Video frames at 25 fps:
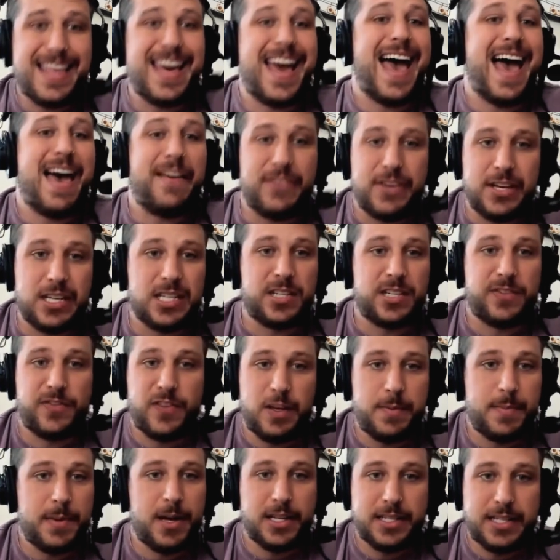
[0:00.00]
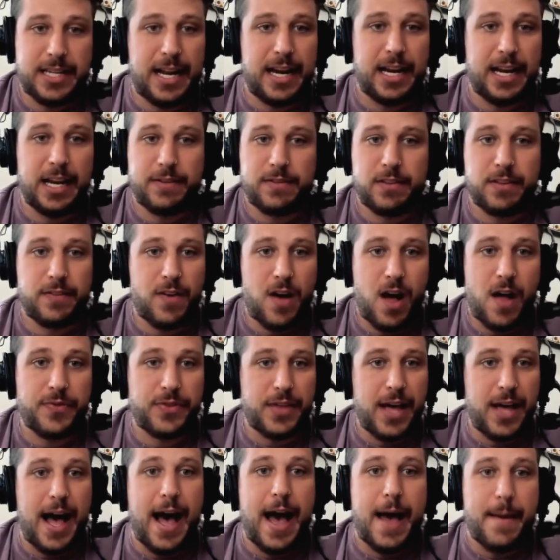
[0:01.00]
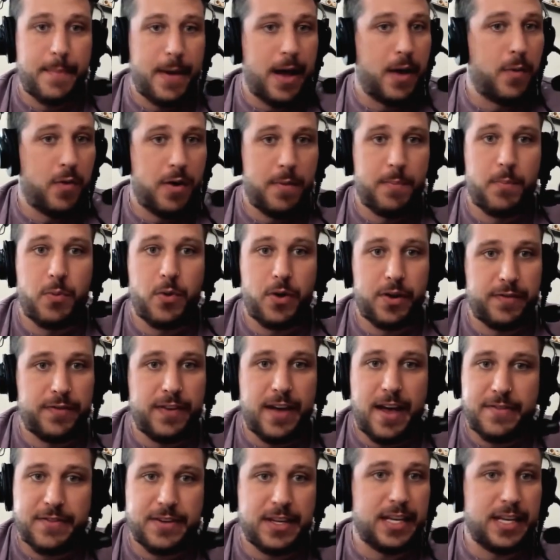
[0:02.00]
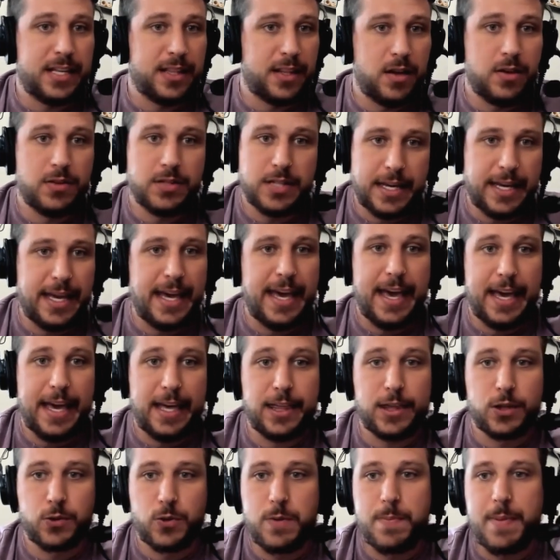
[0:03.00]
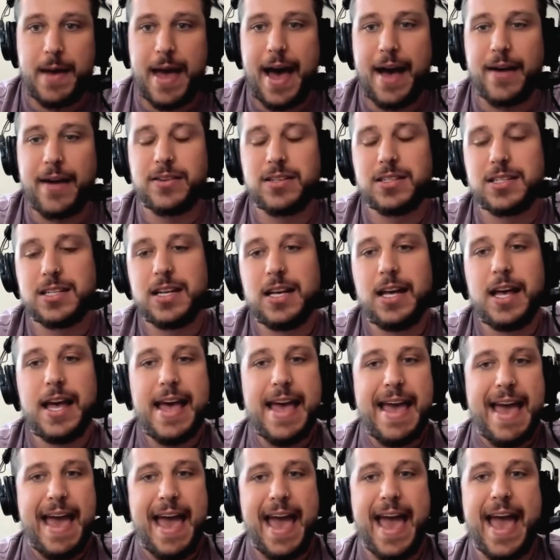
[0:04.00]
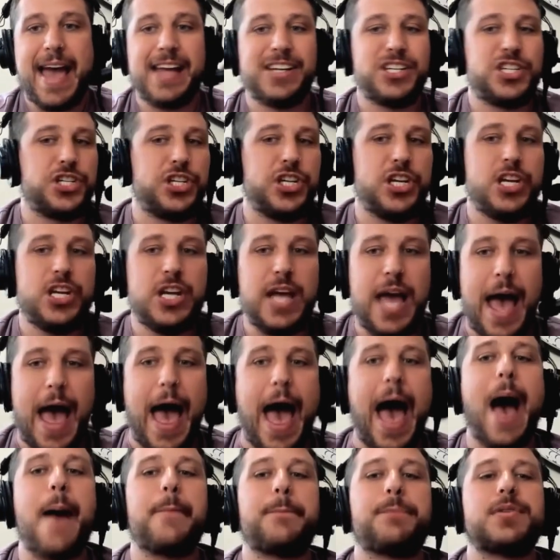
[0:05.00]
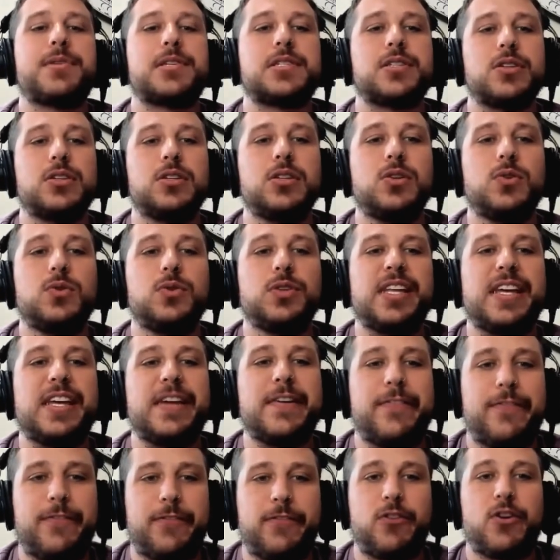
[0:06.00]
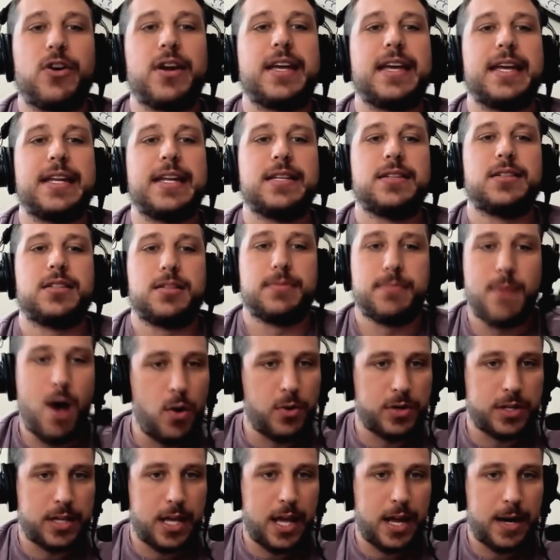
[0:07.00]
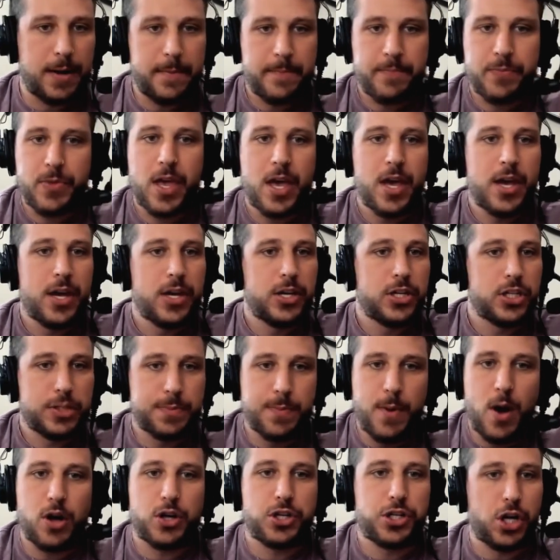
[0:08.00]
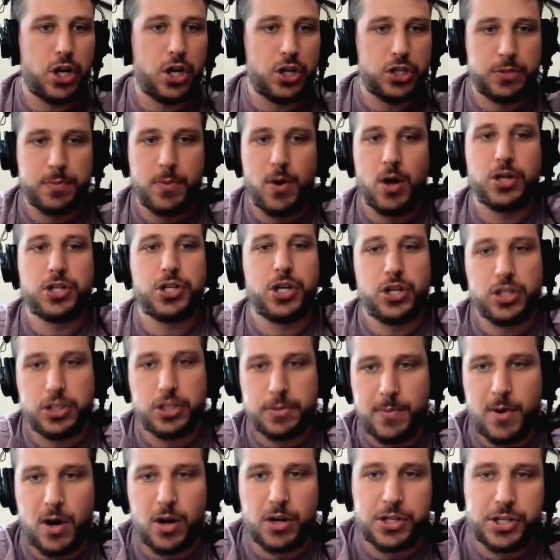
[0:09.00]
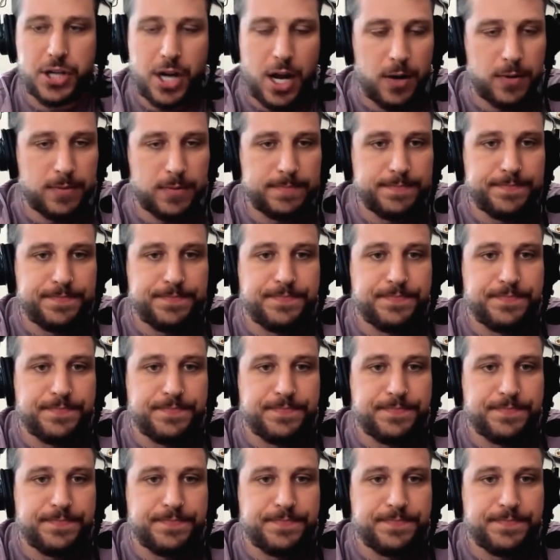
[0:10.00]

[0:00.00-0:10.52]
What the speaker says: the heaviest female deadlift of all time by 1.5 kilos, aka 3 pounds. And she absolutely freaking smoked it. Smoke show, smoke show, smoke show.